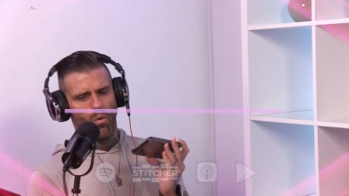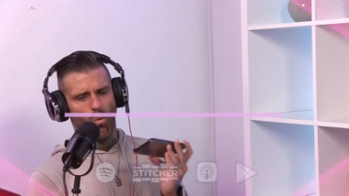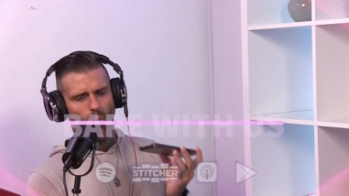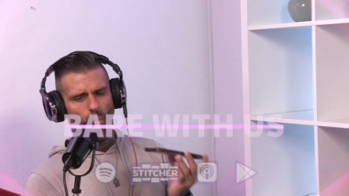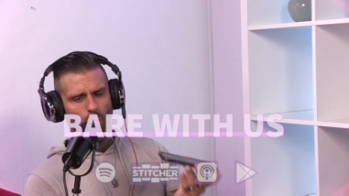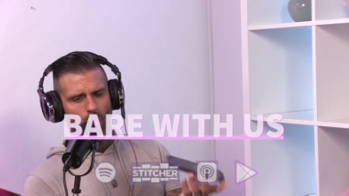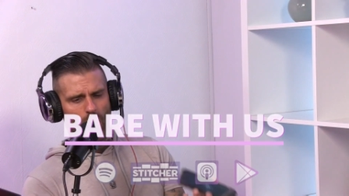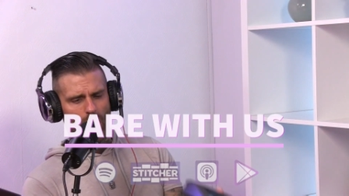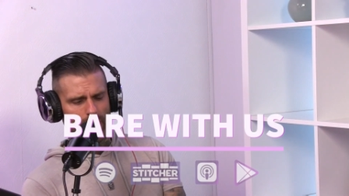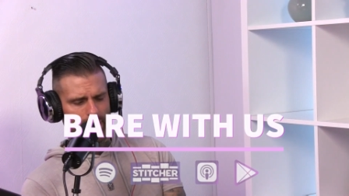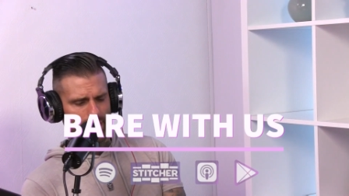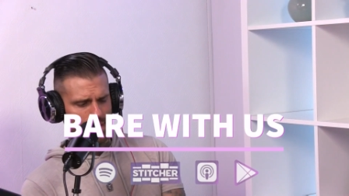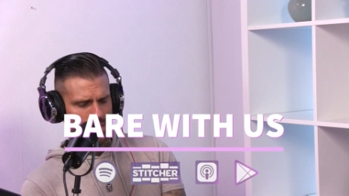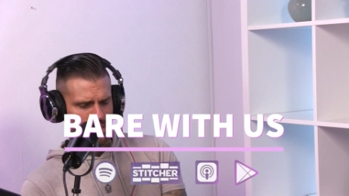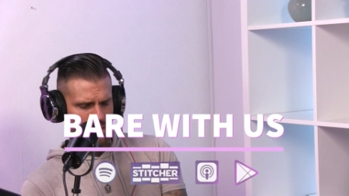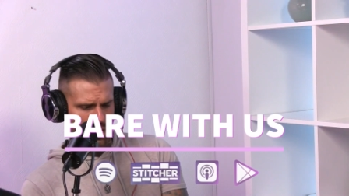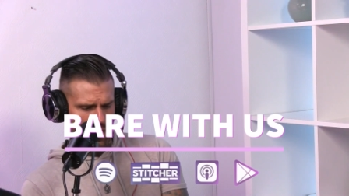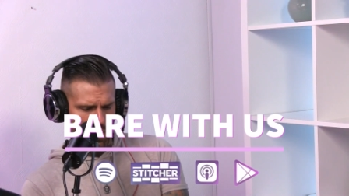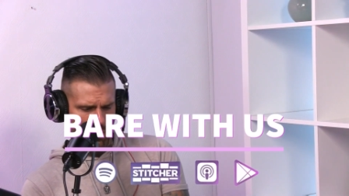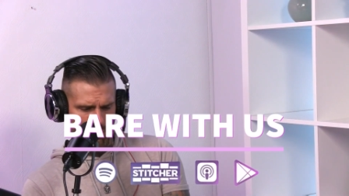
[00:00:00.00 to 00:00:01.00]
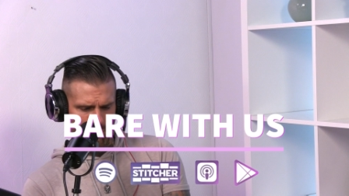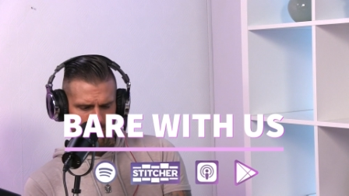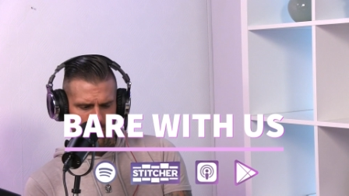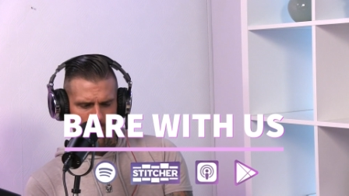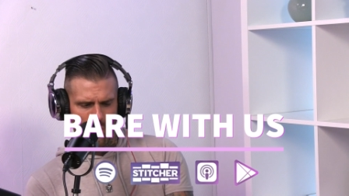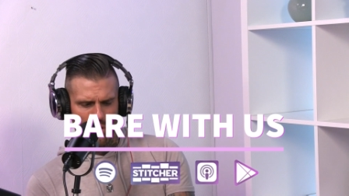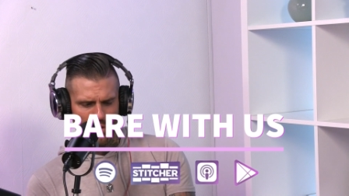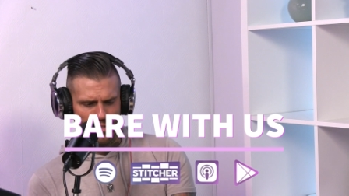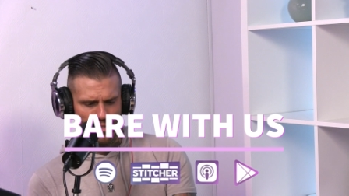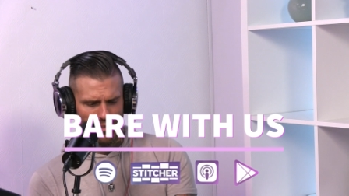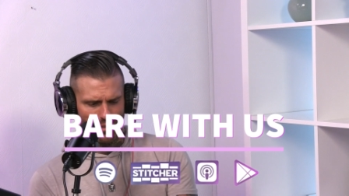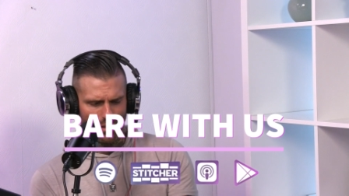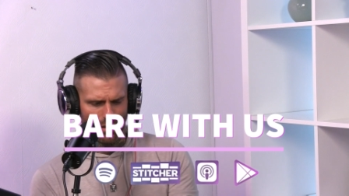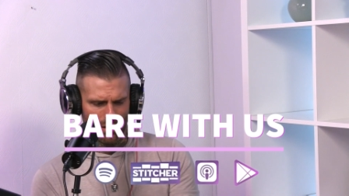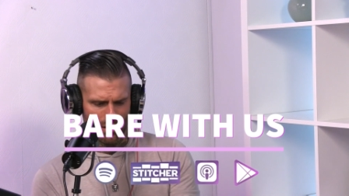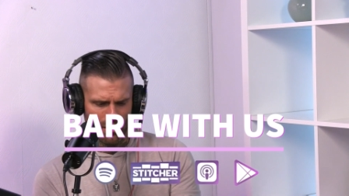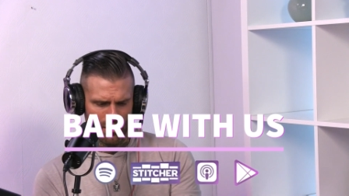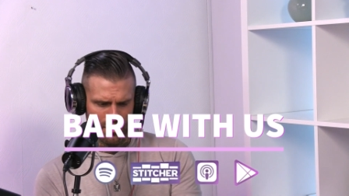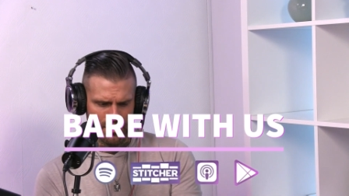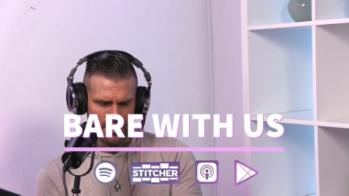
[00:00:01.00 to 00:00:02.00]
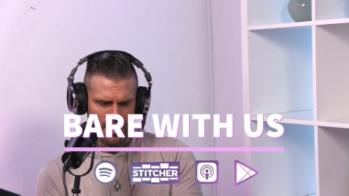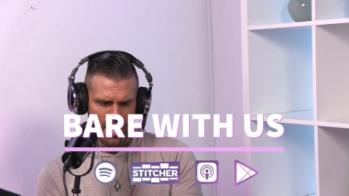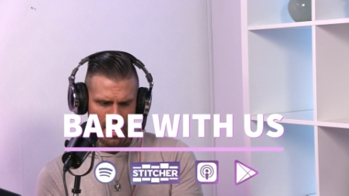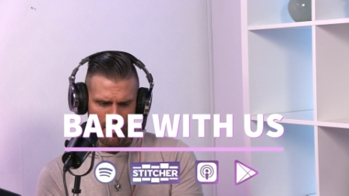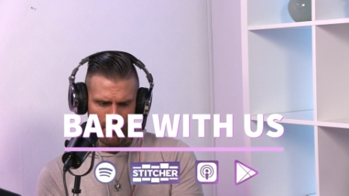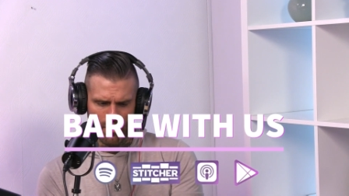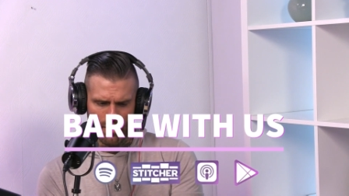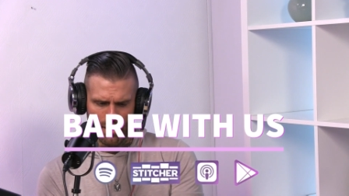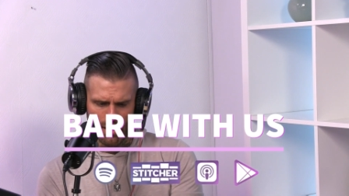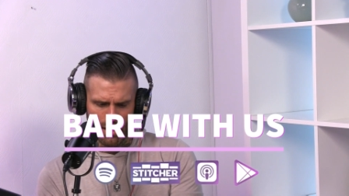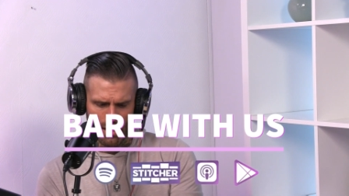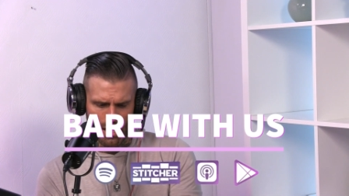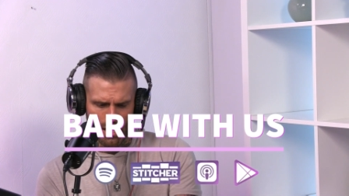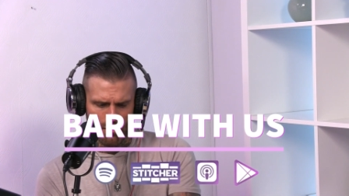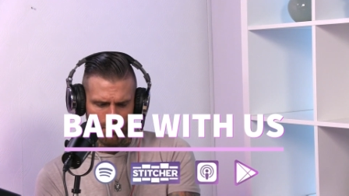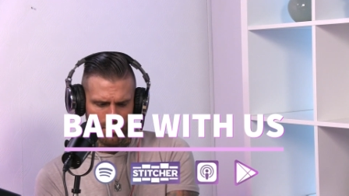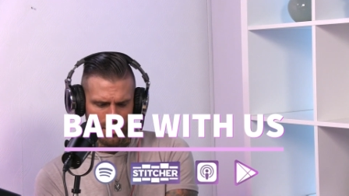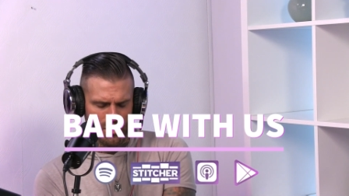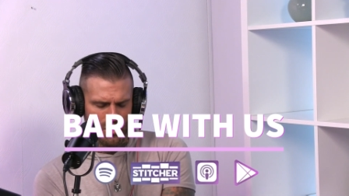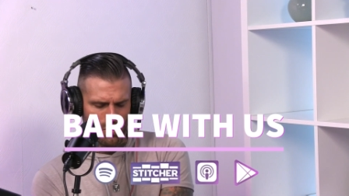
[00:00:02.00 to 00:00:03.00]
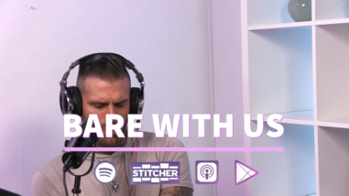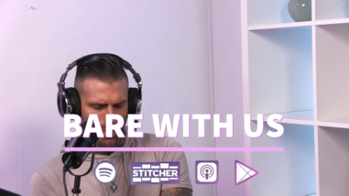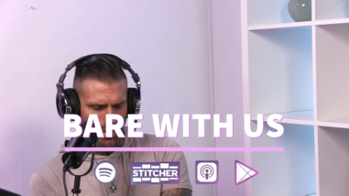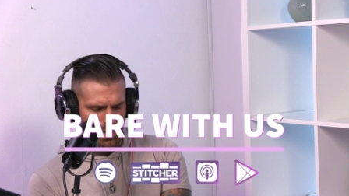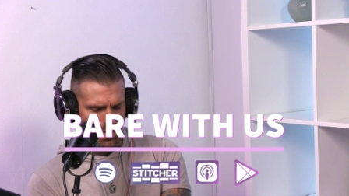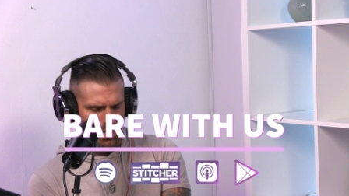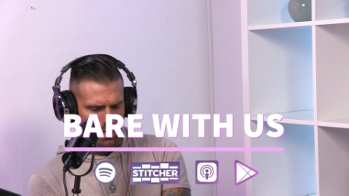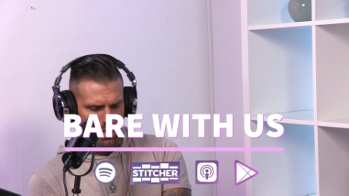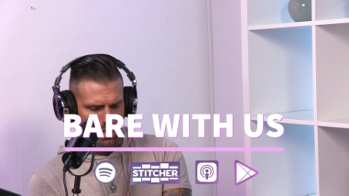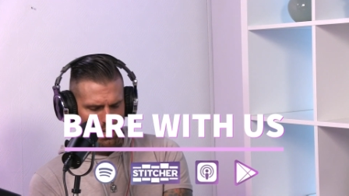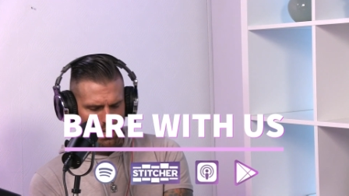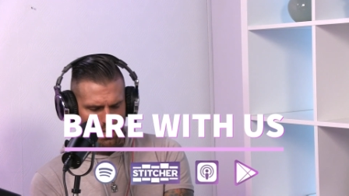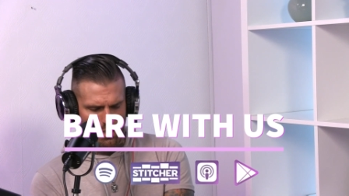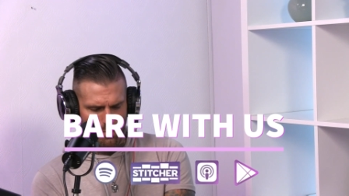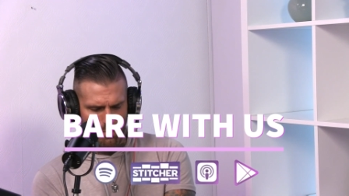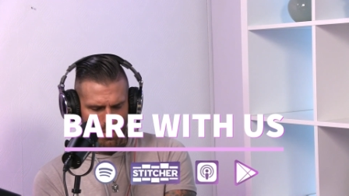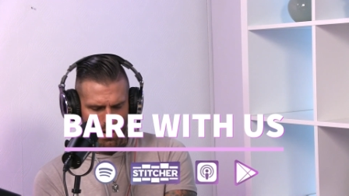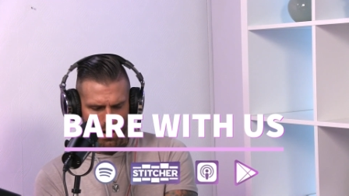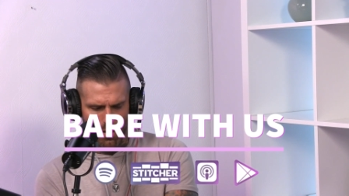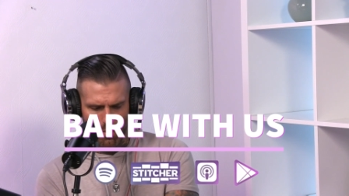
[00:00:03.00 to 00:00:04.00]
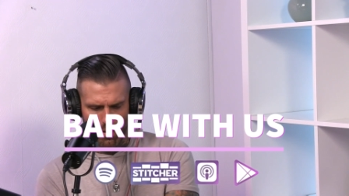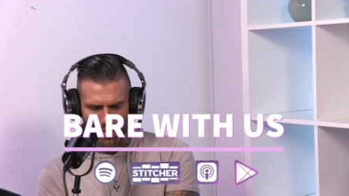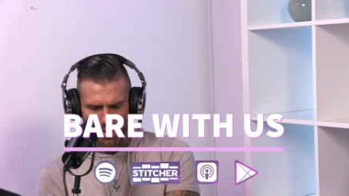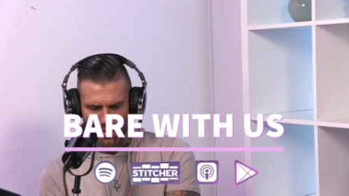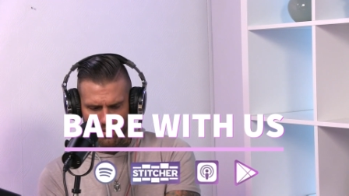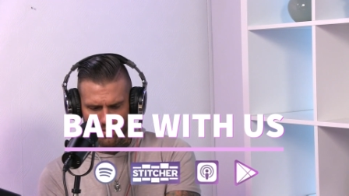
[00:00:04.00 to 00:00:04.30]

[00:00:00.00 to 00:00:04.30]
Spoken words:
What is up, boys and girls? Everything in between, it's Bear With